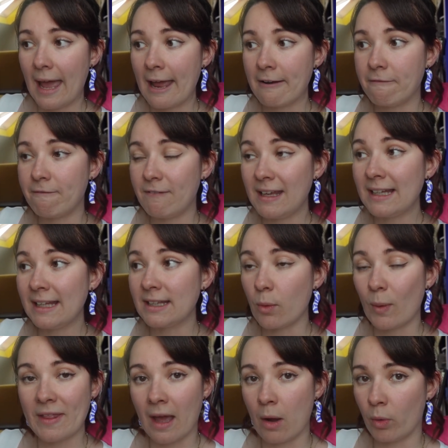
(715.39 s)
and feeling the
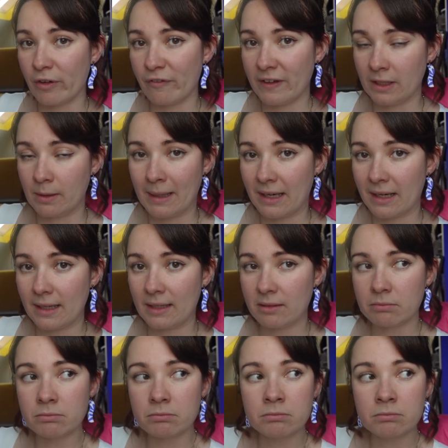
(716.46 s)
way that I want to feel about it,